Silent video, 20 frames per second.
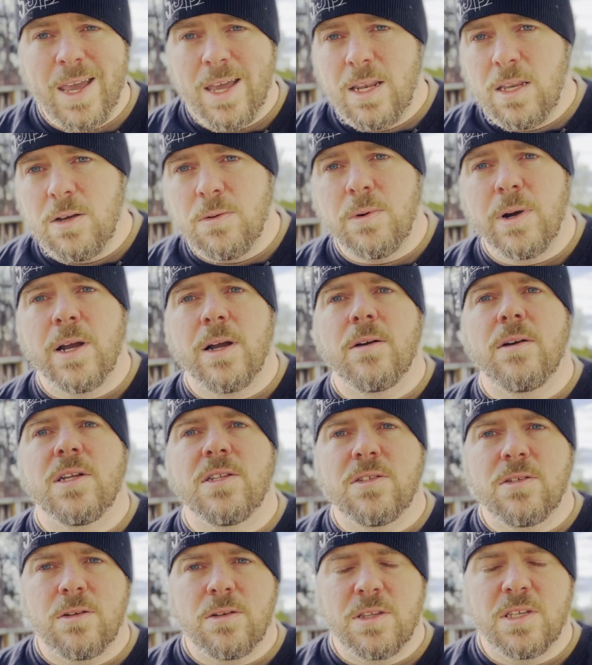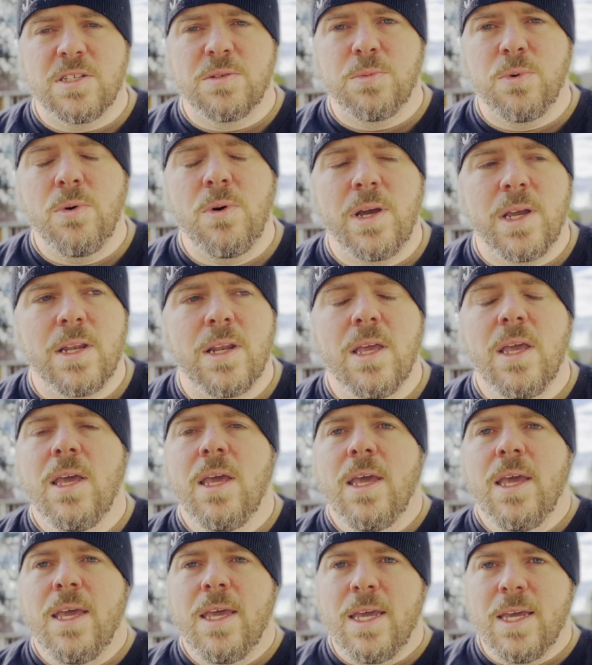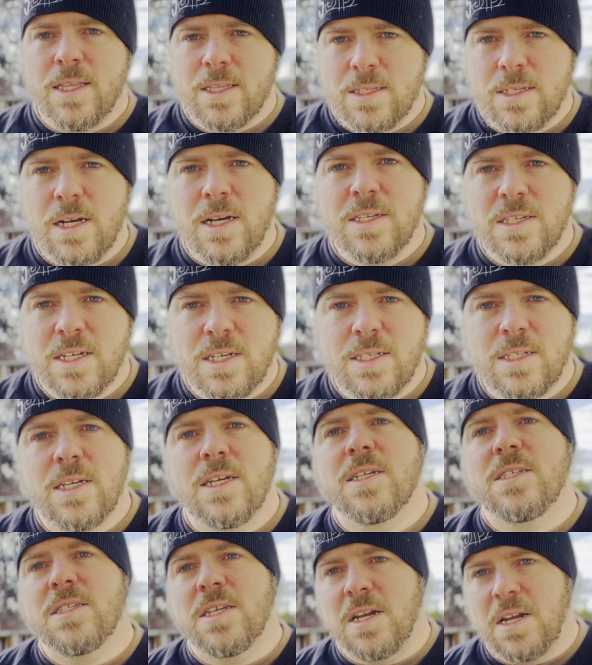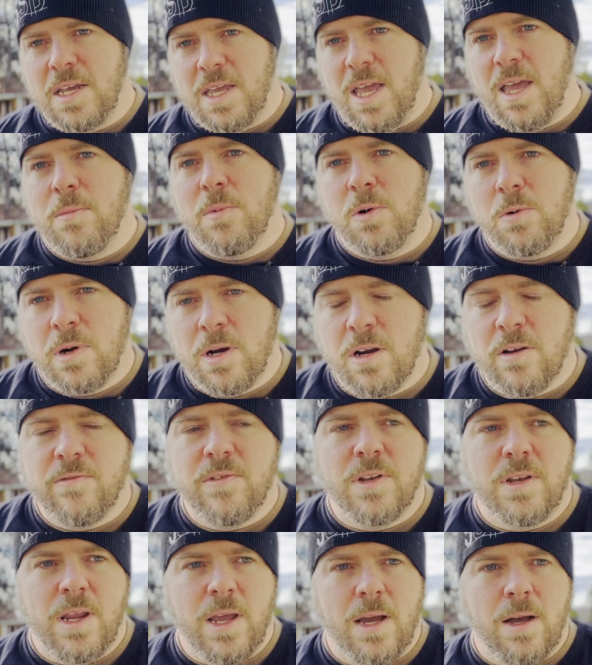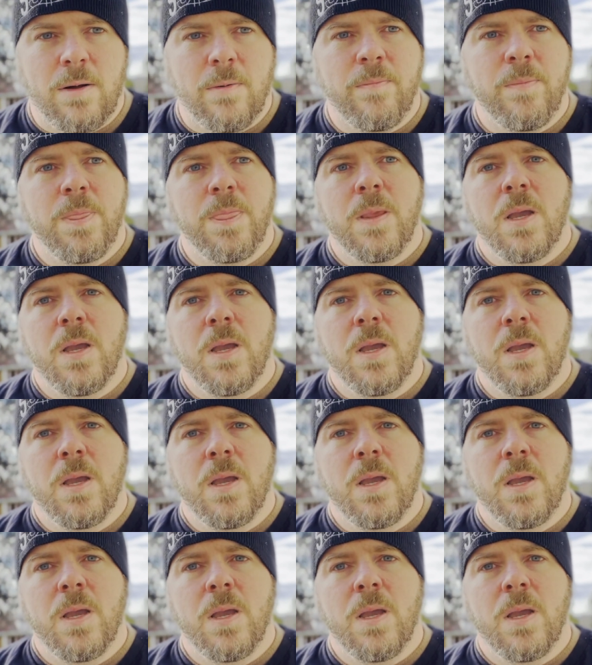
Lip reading: anywhere until this point, it does exist and I am aware of it now.